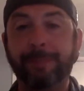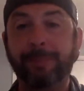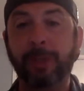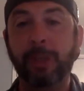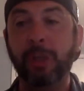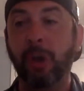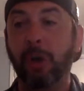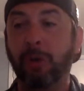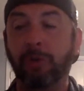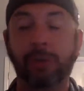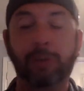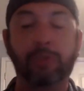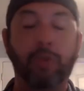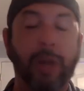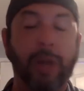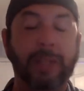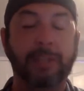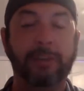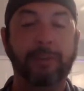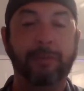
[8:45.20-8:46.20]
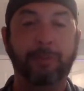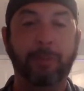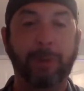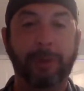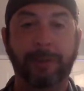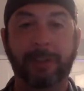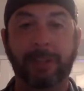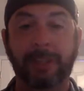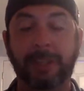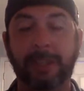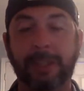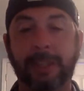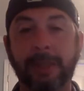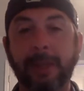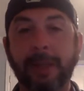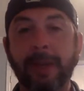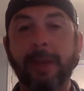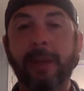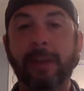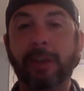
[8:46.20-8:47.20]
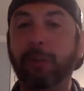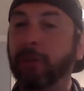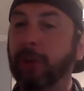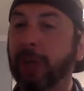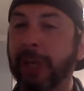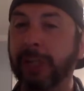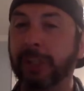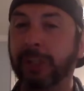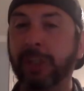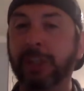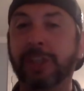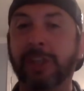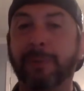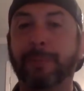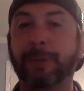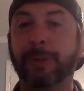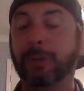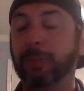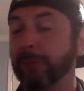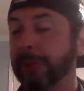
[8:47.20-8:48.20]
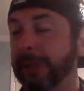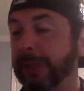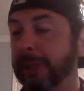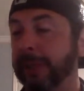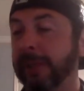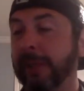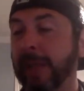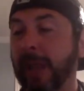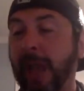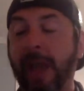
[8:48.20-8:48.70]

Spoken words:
regressive, where the relationship between